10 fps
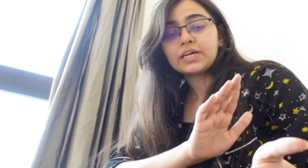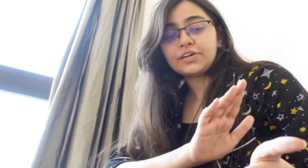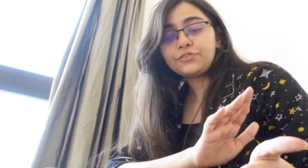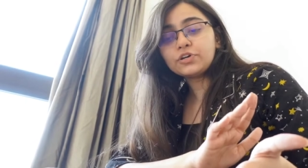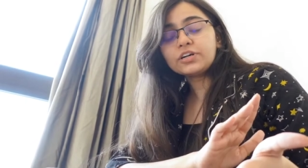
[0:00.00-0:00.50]

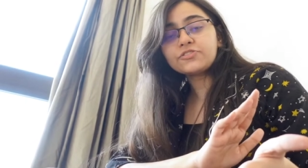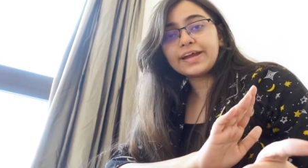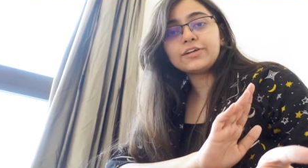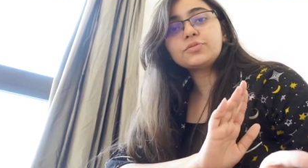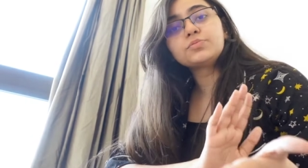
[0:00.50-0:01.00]
if you're
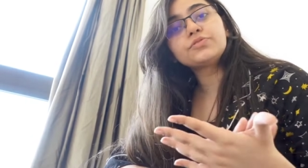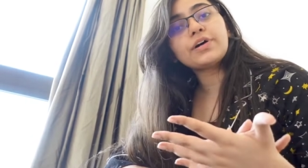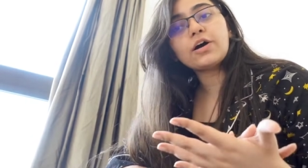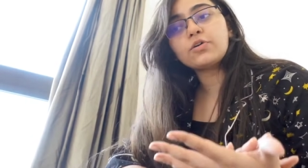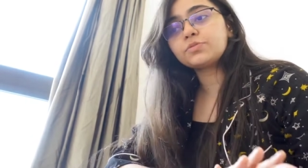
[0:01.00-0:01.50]
trying to move
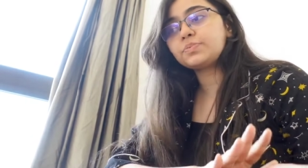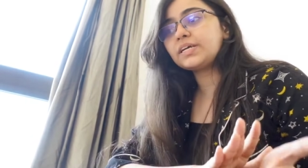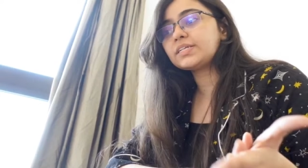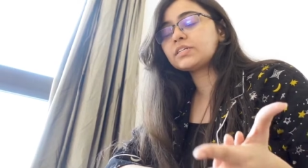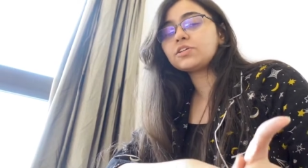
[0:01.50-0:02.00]
out,
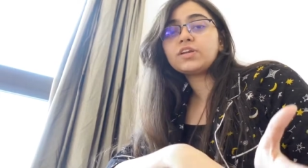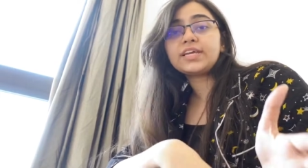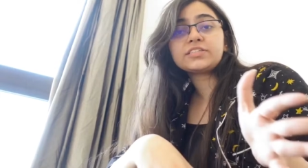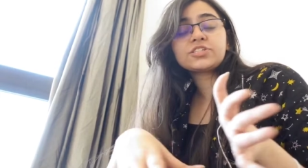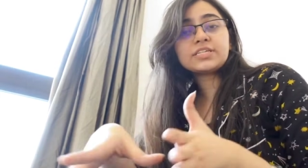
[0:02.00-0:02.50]
be it in your
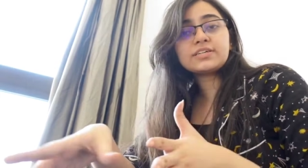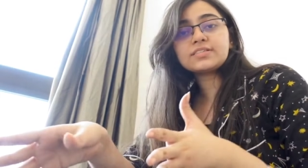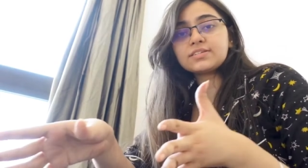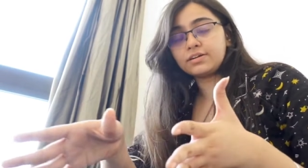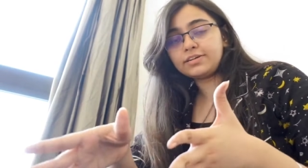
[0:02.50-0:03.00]
late
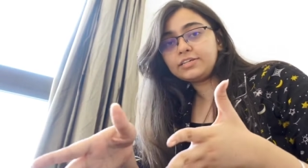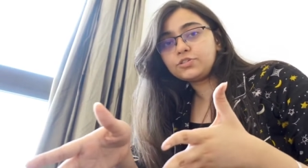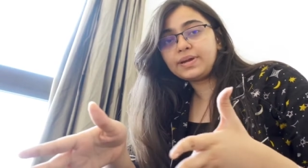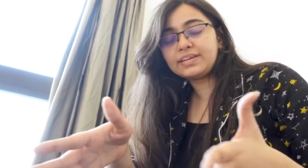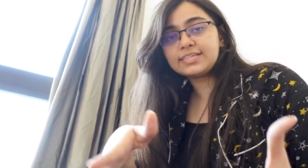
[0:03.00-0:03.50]
teens, early
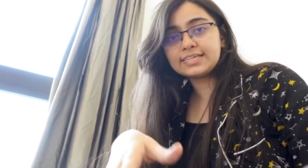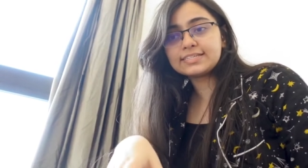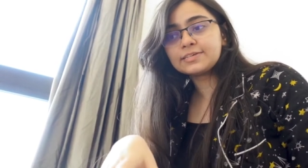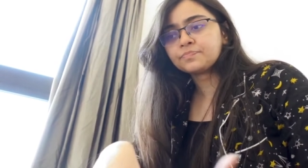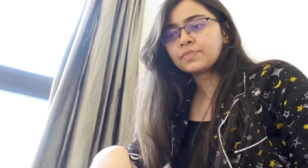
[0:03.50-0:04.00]

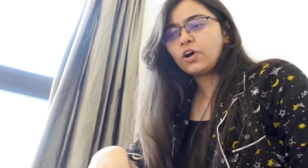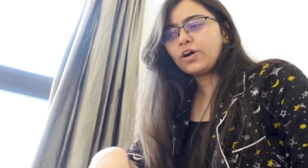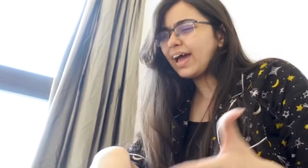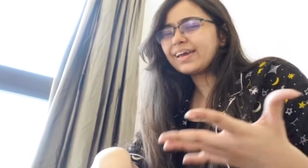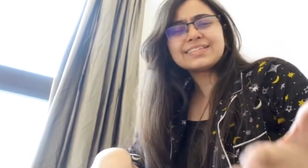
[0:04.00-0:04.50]
20s,
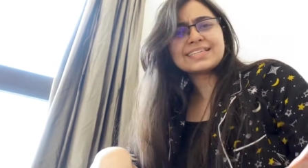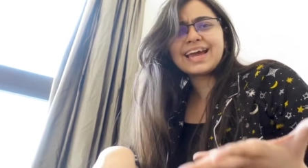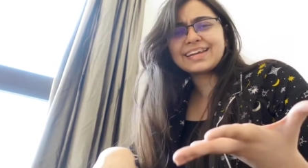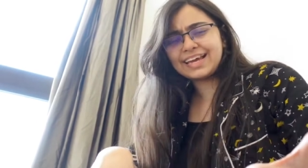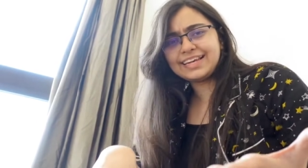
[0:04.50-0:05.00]
or I guess
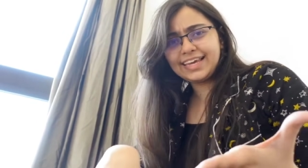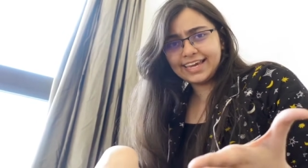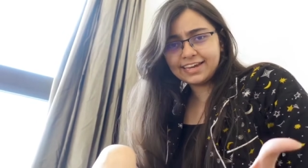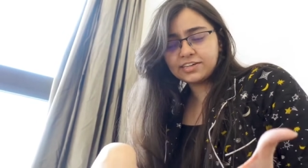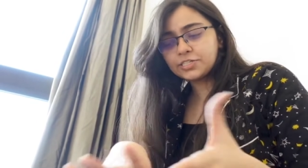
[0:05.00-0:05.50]
at
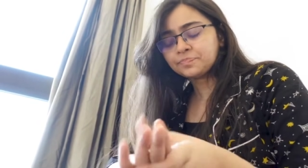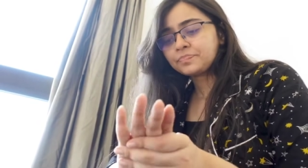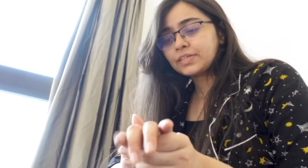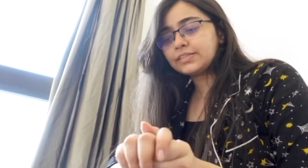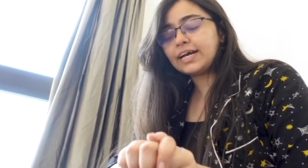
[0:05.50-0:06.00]
any age,
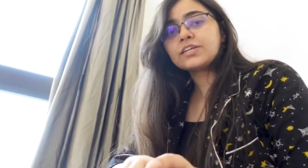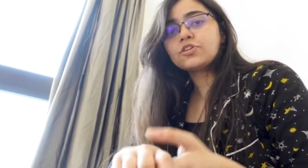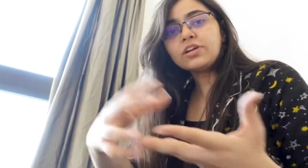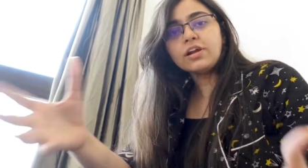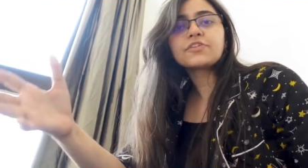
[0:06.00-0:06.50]
that
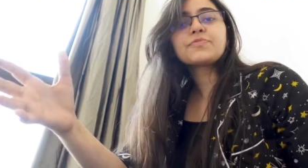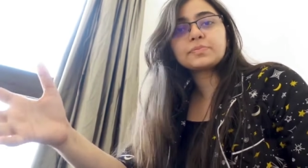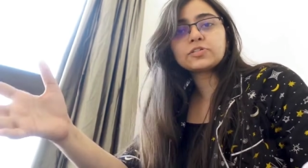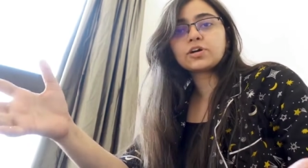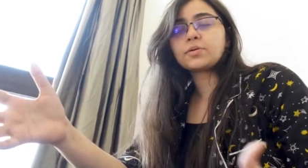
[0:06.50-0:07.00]
not a lot of
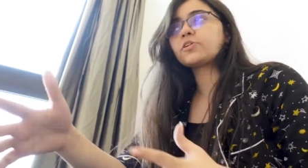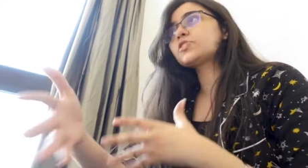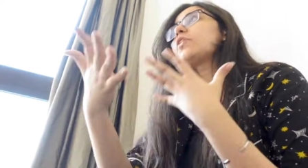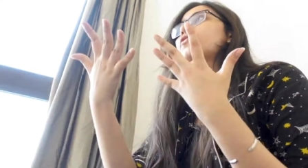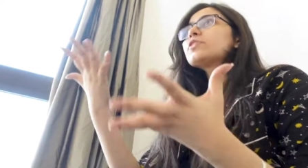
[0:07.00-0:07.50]
people talk about.
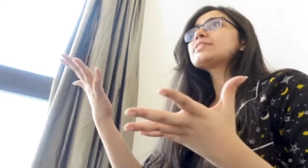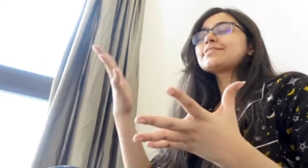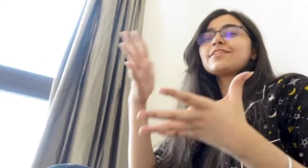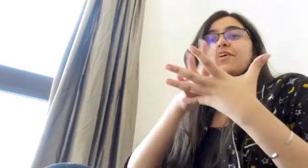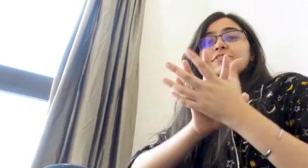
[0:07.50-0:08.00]
So of course
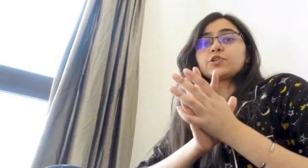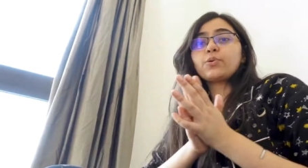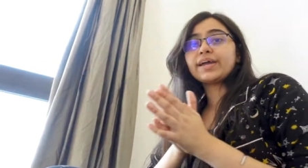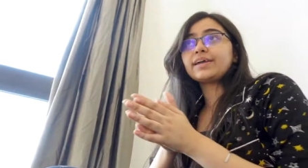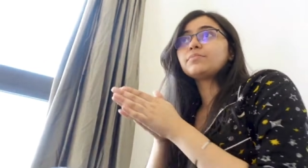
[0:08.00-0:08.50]
there's a lot of
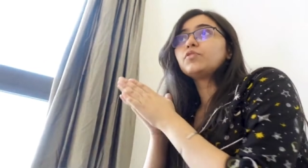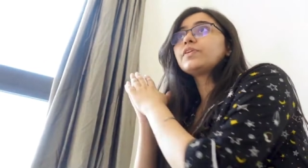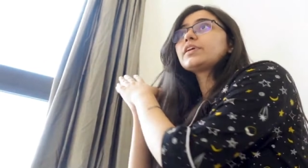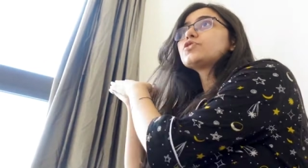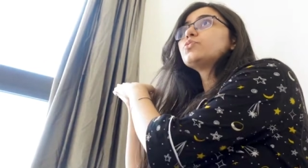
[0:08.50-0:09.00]
joy in
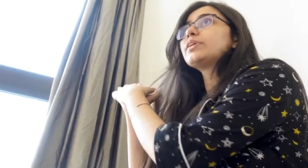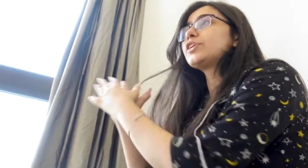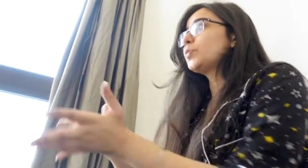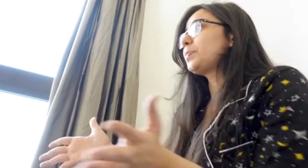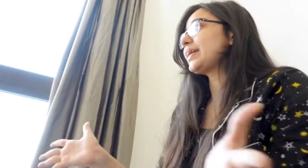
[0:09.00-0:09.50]
moving to a
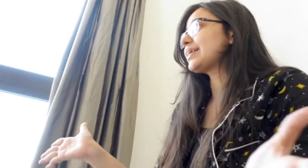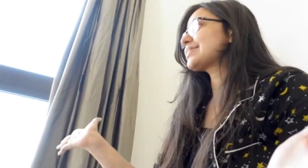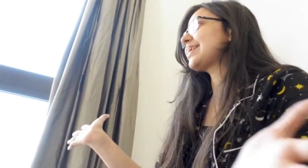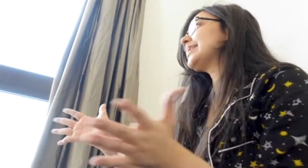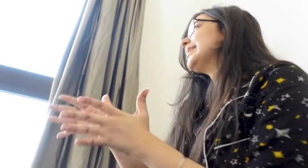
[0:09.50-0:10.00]
new
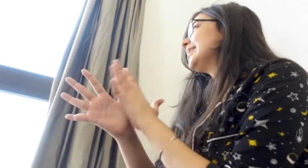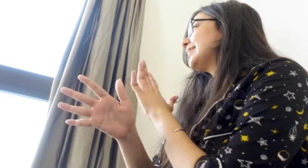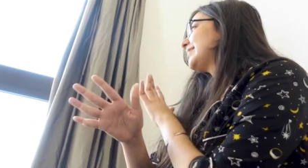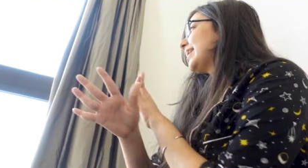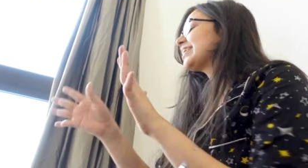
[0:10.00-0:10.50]
place and
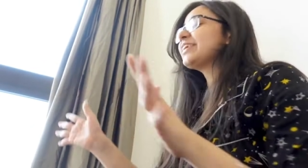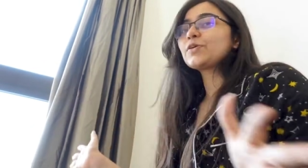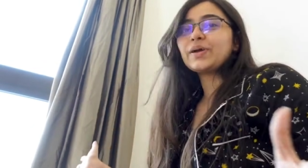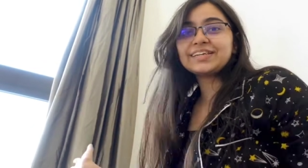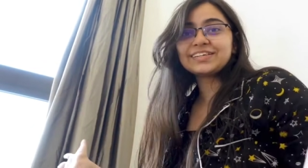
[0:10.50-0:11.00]
getting
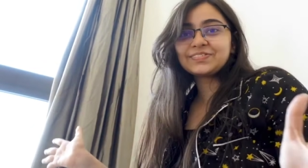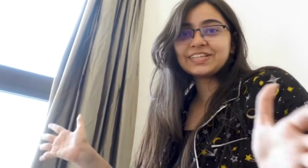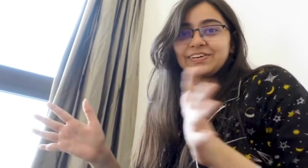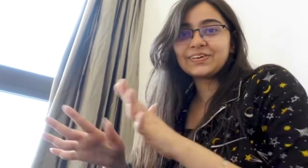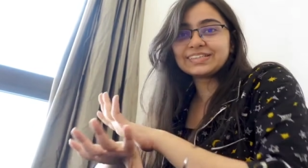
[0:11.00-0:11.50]
acquainted
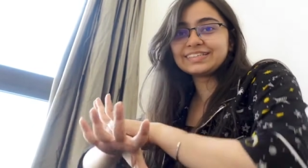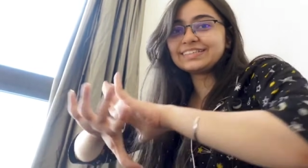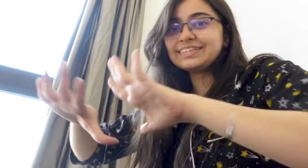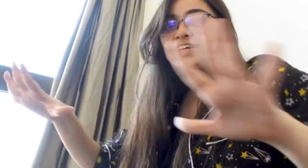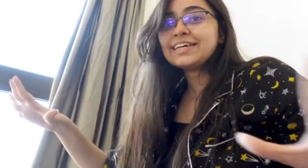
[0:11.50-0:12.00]
with all
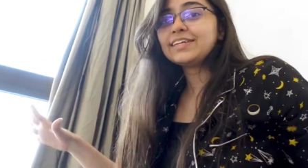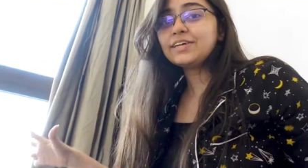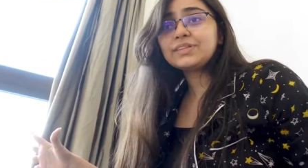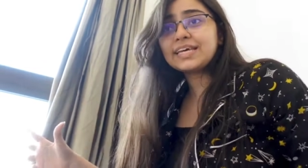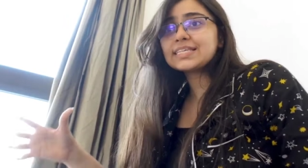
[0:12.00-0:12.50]
the
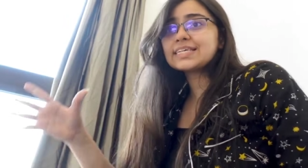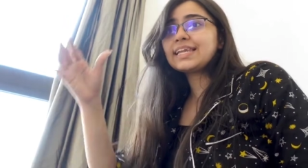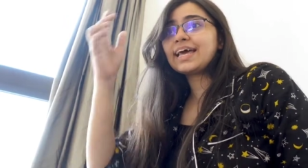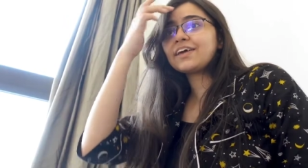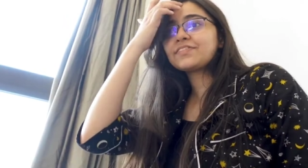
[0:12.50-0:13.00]
new things
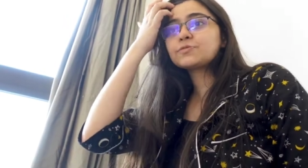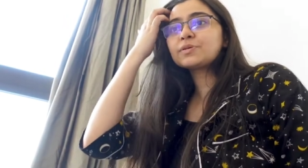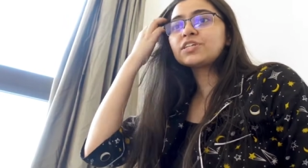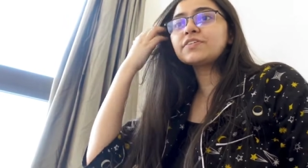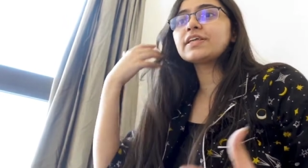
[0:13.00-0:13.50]
in life,
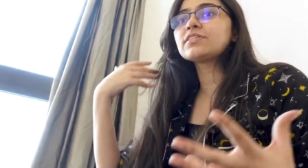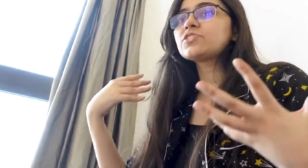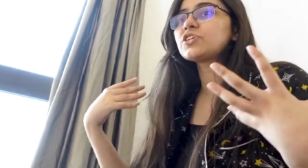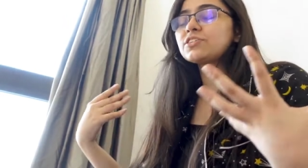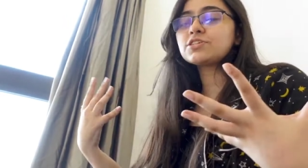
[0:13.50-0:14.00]
especially when the
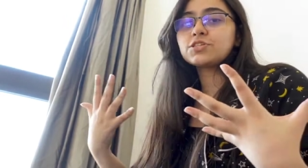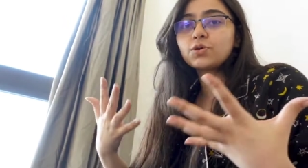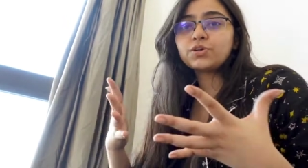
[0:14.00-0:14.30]
change is so